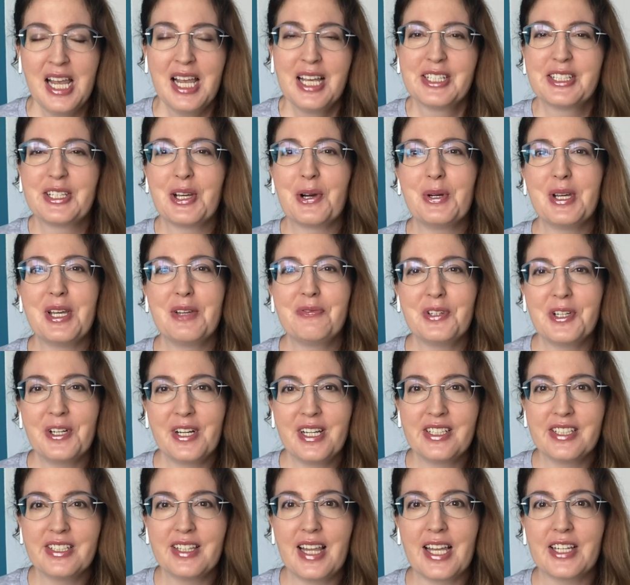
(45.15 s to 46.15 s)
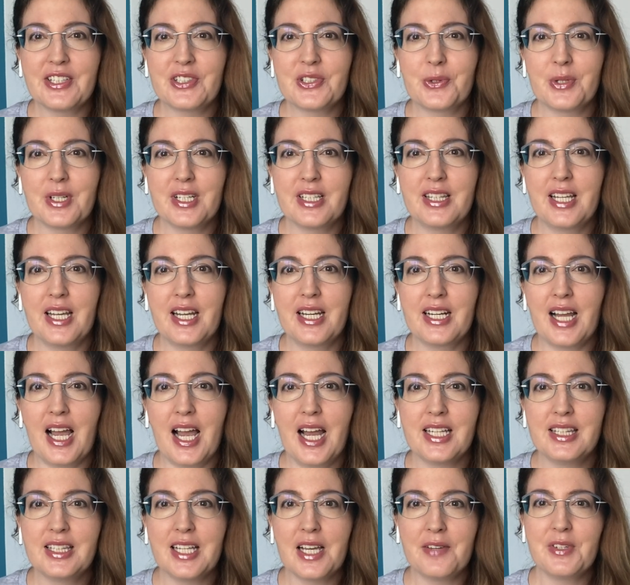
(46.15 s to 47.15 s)
So if you're into that sort of thing,
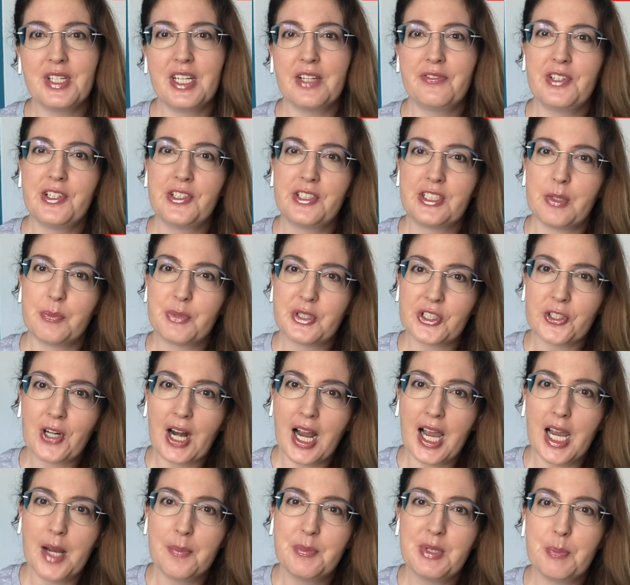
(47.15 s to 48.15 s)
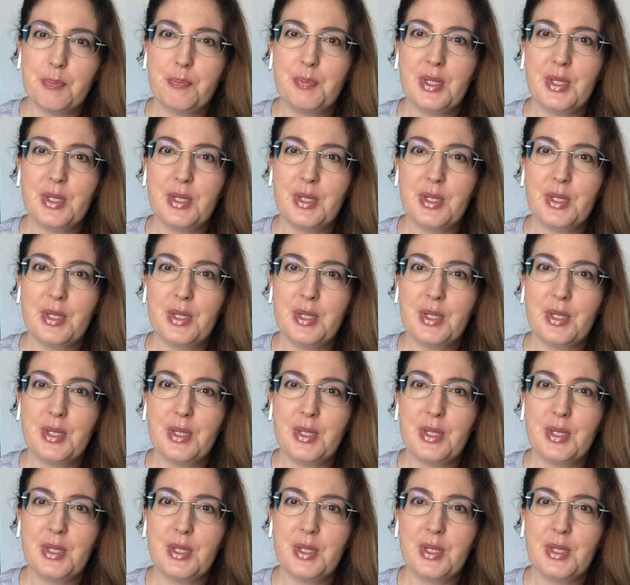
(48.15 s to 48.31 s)
I'd love it if you subscribed.